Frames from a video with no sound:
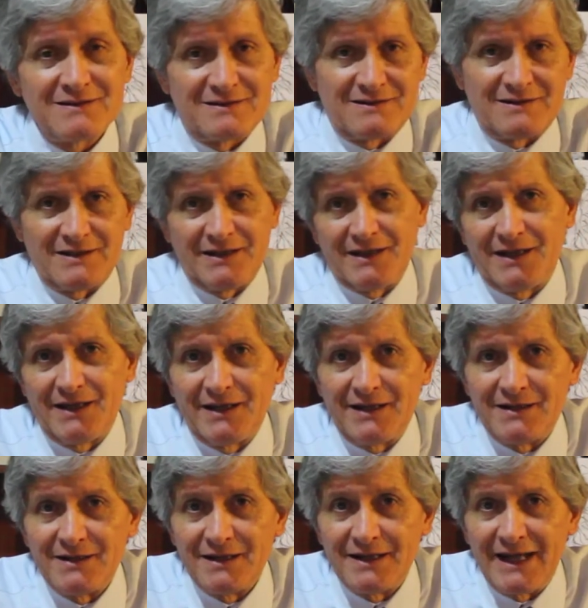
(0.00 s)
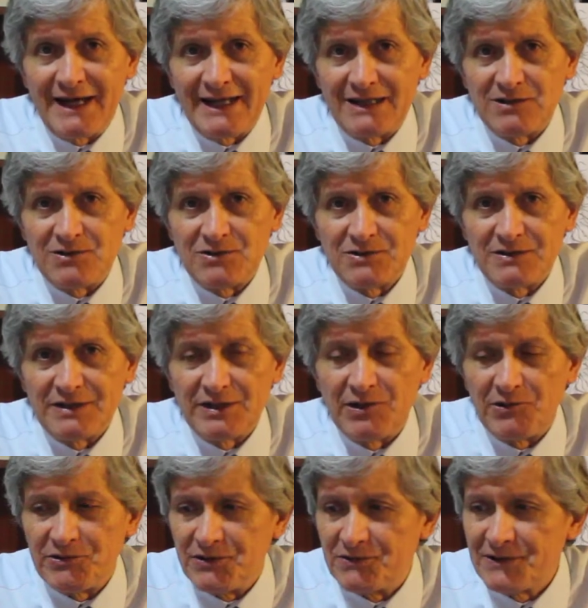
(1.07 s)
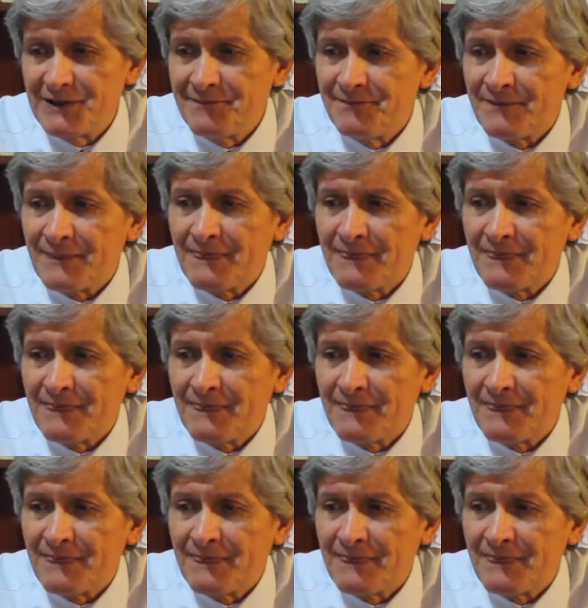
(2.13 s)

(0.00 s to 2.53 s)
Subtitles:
the dialogue, the audio, right?